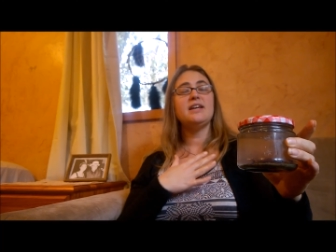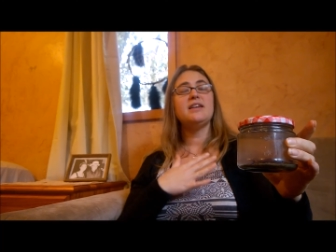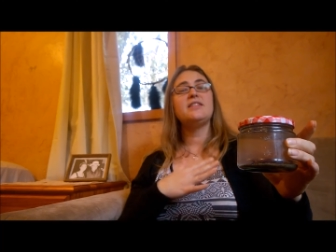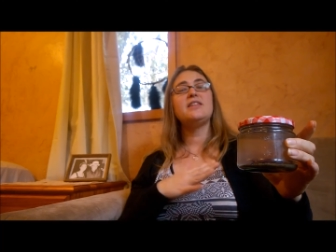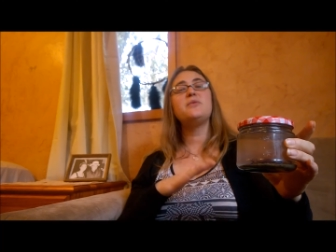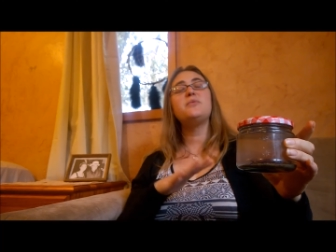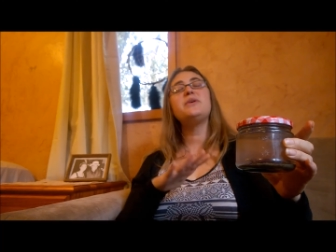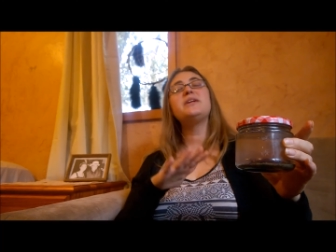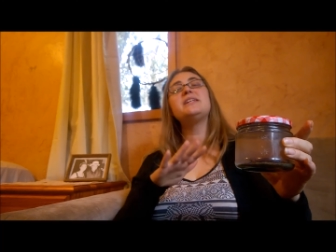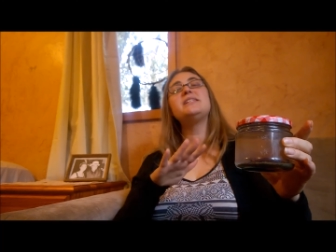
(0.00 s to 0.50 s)

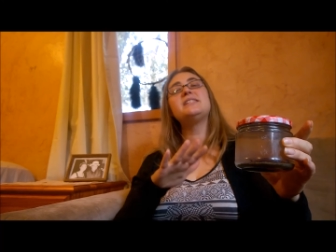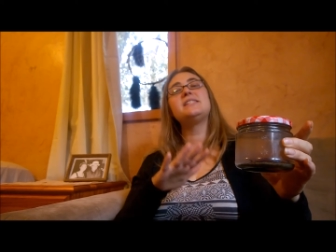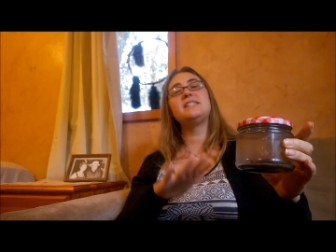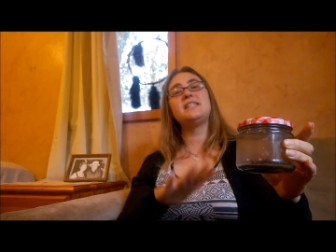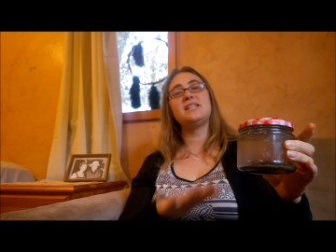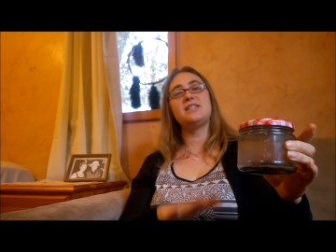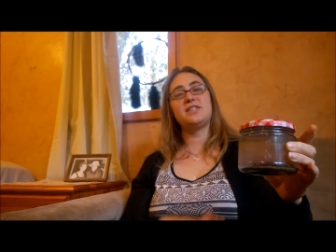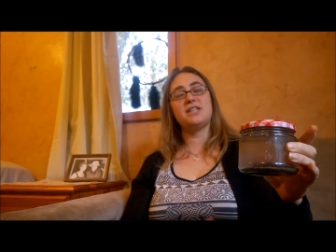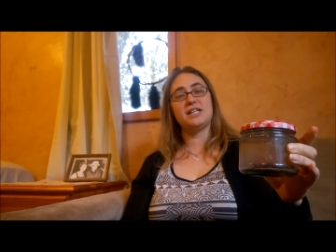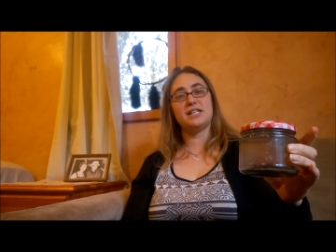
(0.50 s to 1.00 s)
then we can
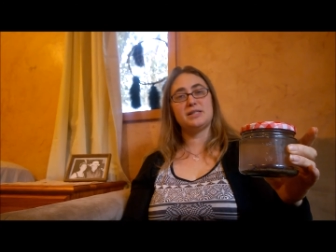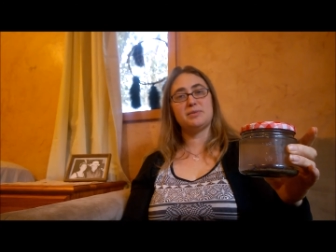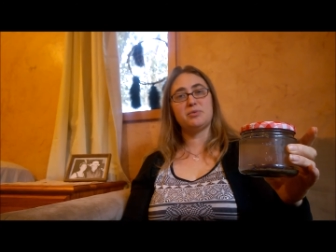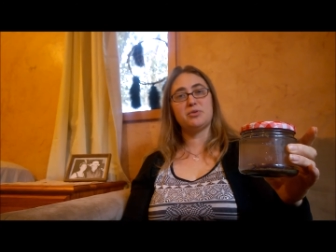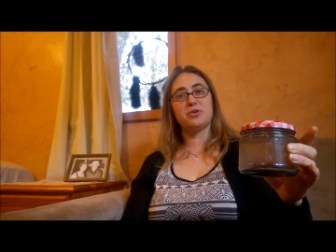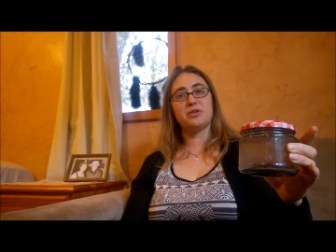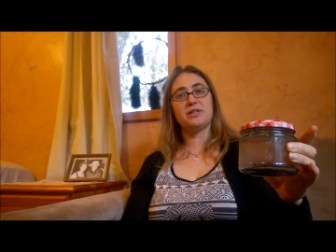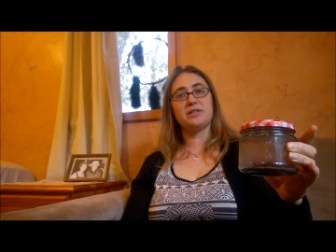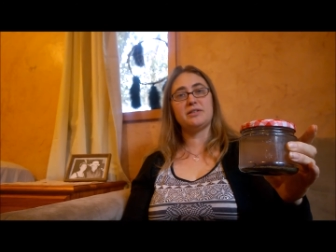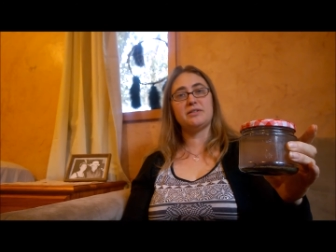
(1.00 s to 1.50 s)
see things
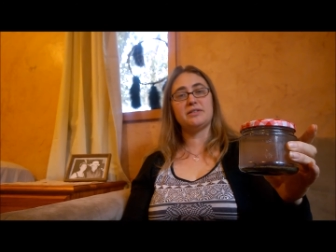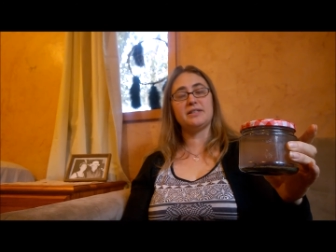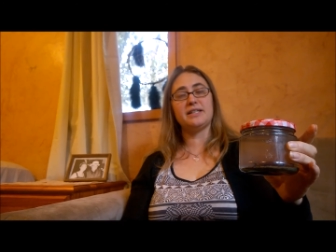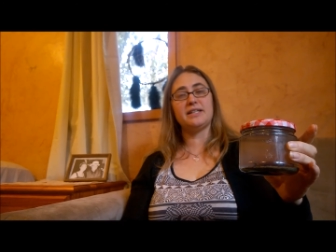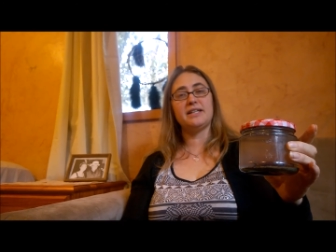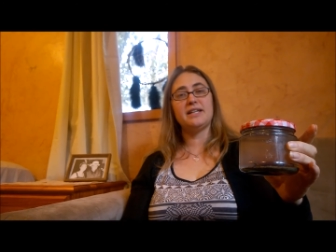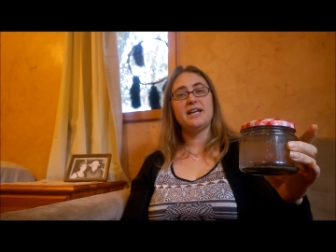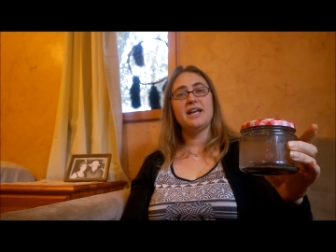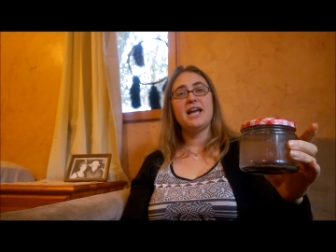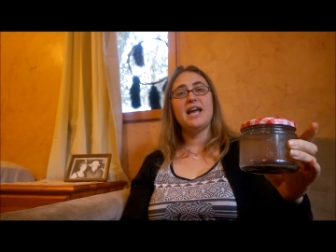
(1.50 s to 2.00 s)
more clearly,
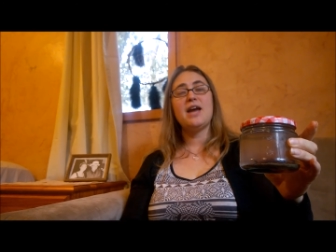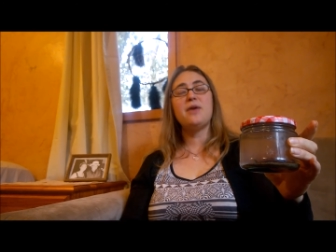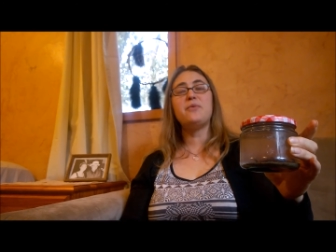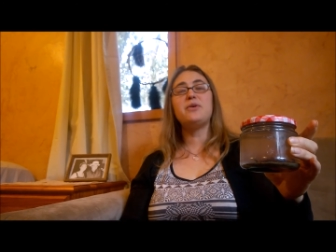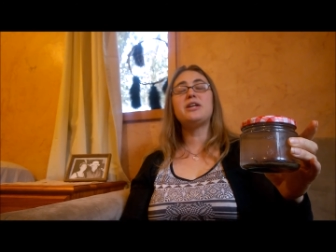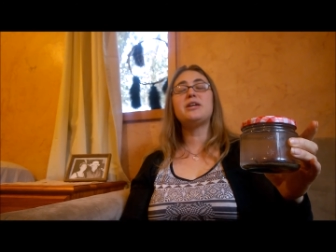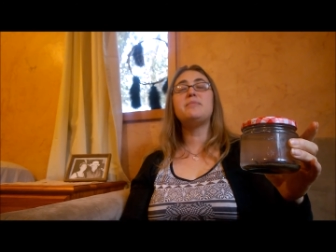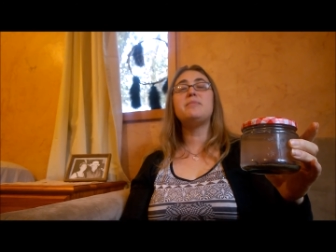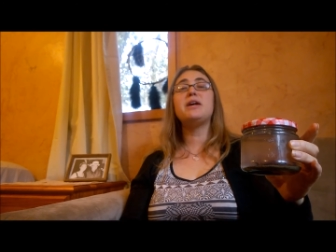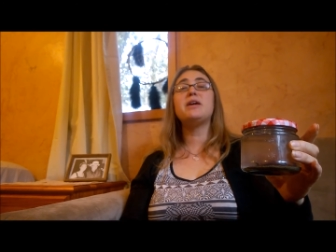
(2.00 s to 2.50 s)
and we
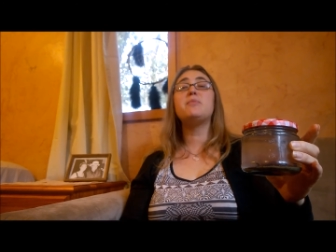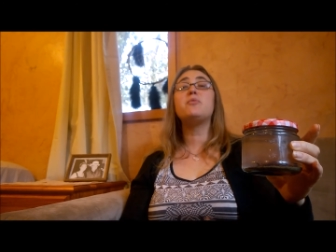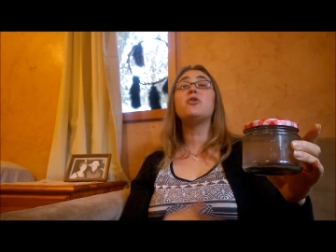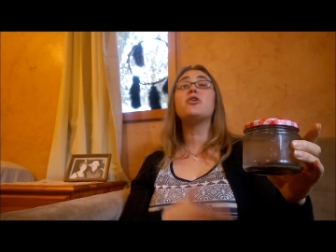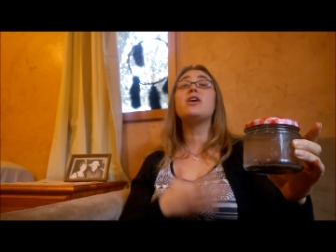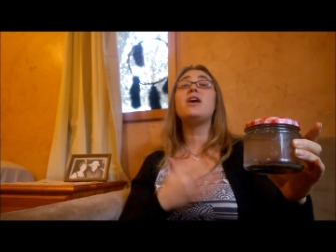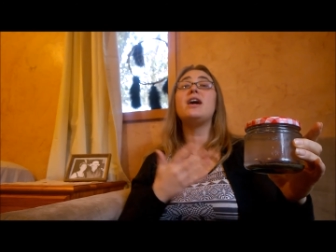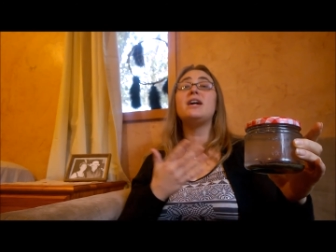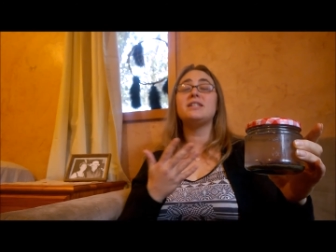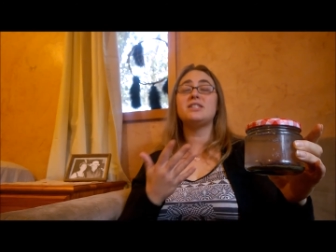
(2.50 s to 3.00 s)
can make more
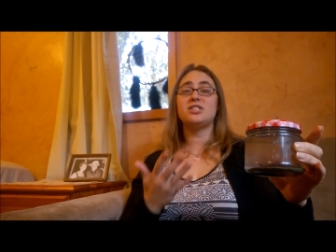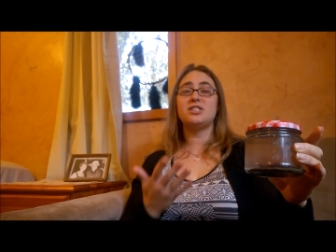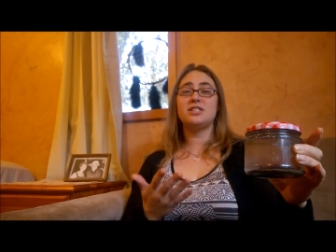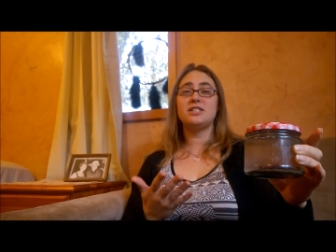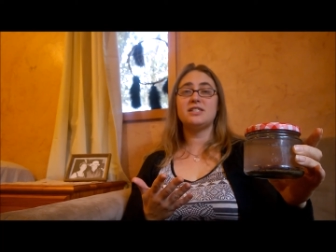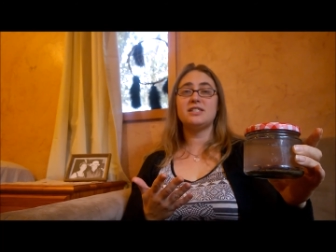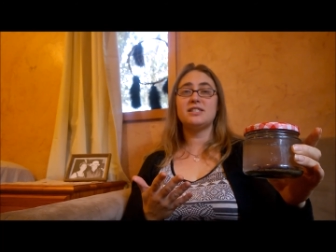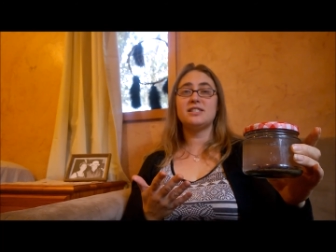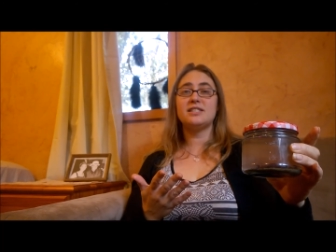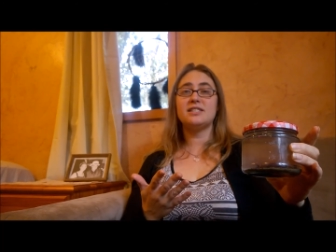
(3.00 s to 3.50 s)

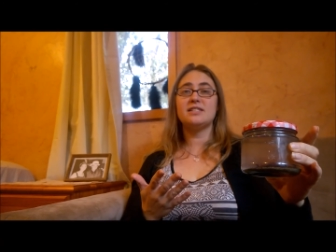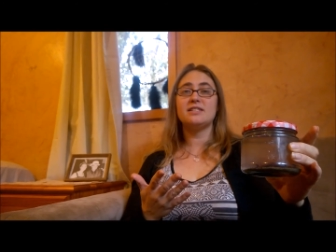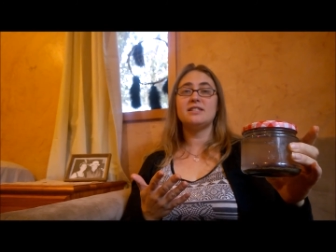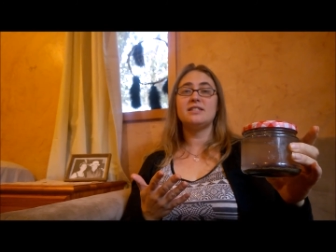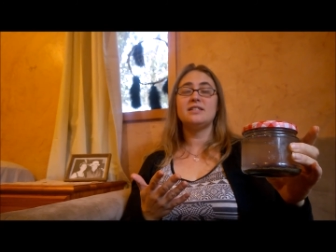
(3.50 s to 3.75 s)
conscious,